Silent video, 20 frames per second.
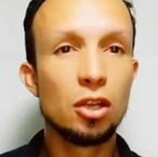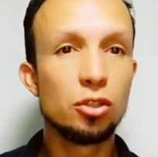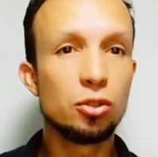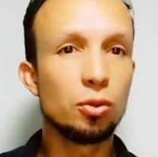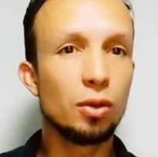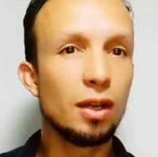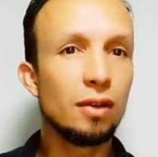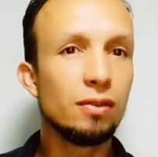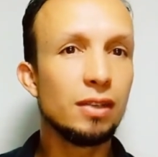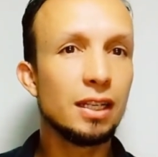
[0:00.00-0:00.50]

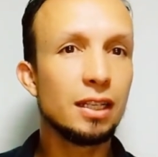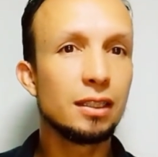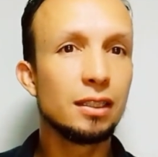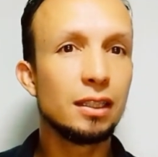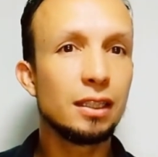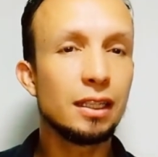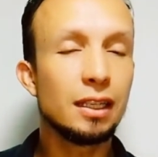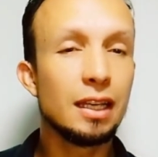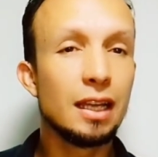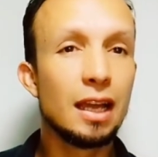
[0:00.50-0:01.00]
So
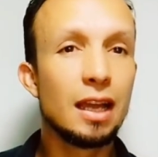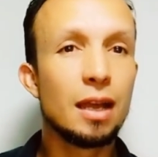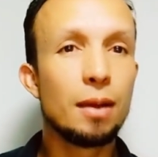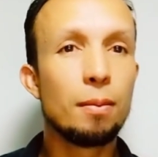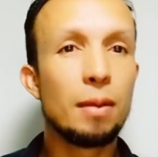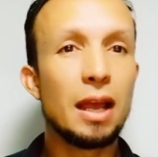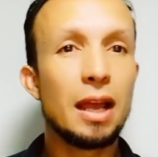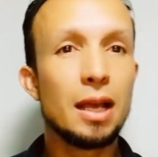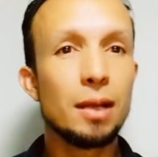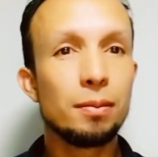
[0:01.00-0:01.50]
evidently,
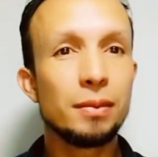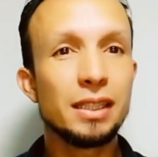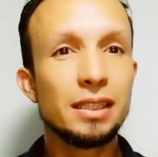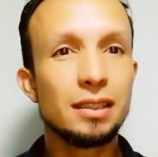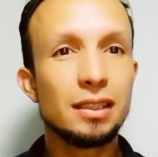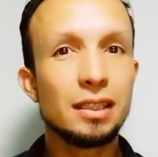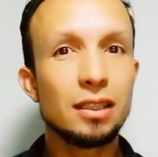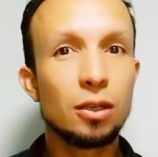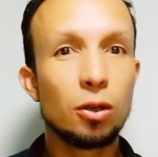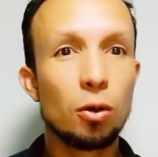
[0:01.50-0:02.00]

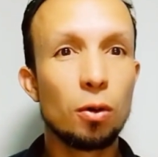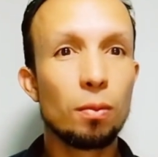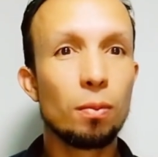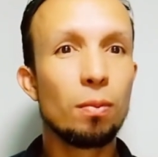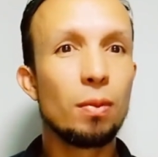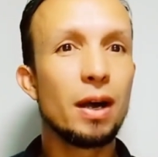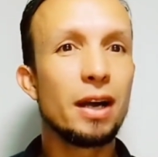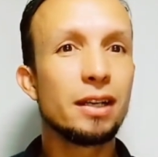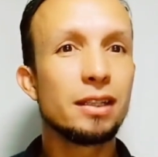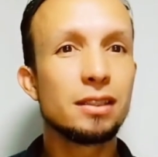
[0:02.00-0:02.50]
MET
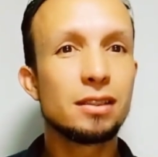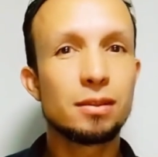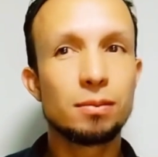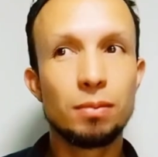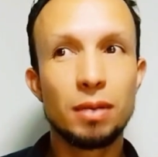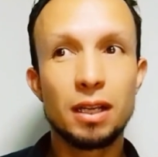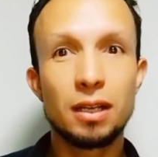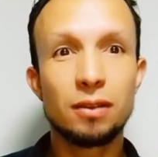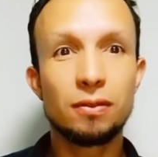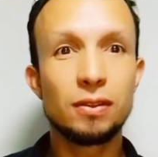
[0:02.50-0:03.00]
combines
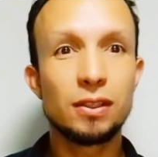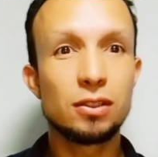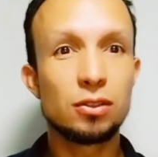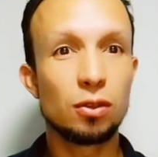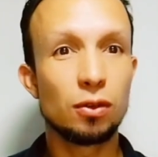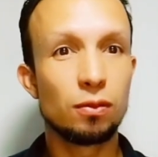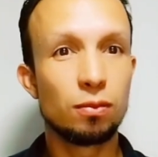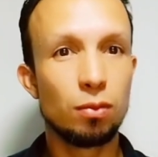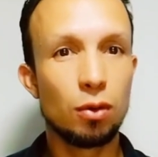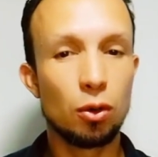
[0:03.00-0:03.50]

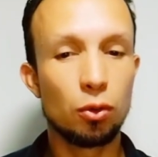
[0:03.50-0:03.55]
benefits of